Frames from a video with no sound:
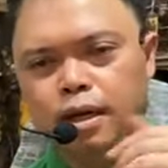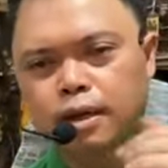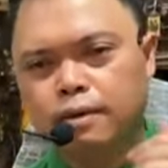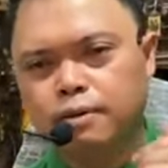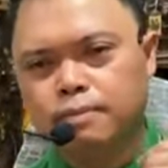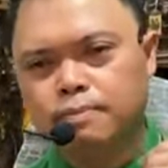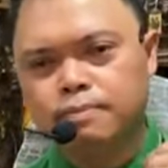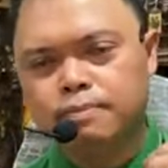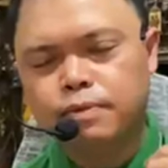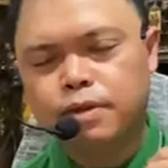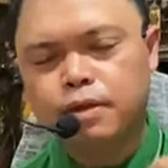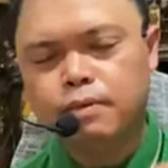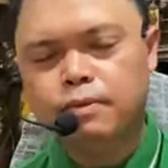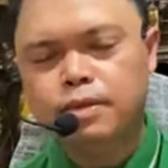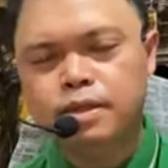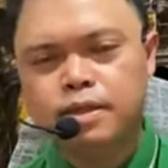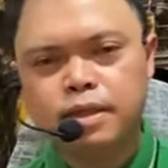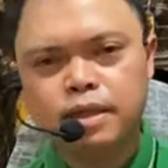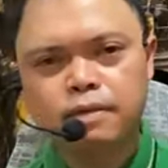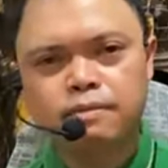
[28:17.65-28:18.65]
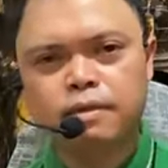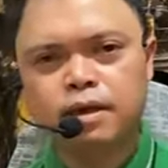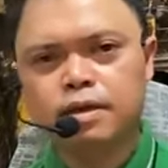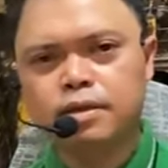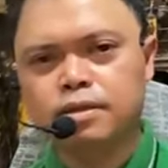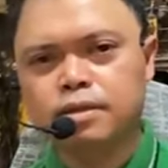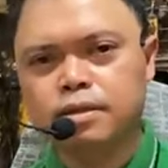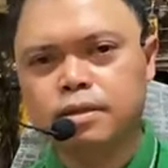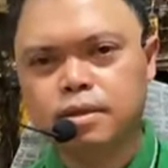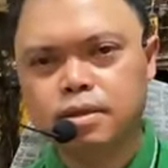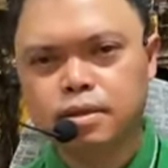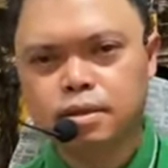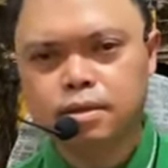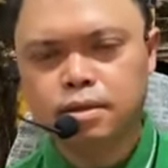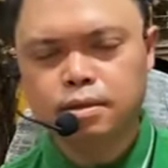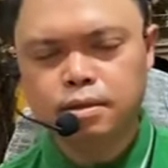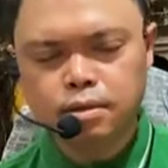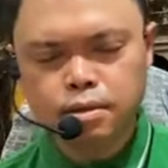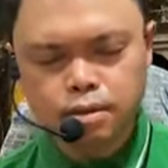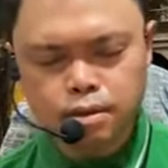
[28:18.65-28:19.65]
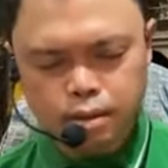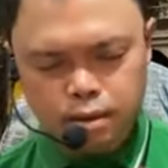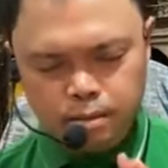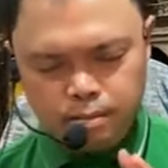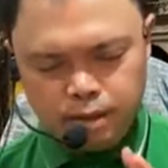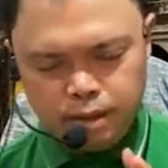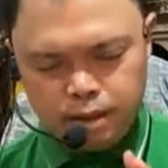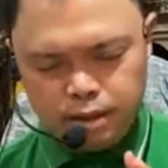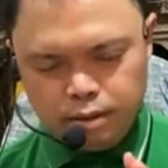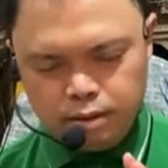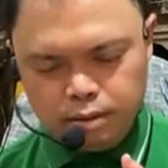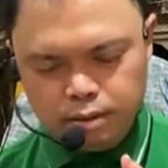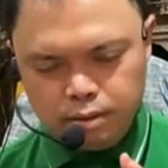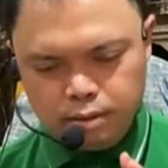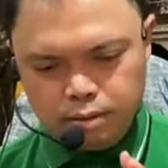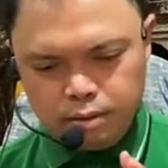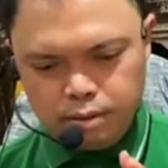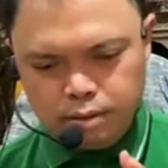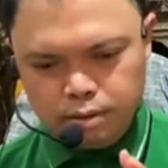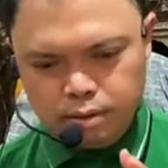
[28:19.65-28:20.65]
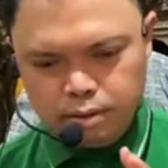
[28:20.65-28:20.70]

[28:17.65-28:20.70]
Now, receive us. I mean,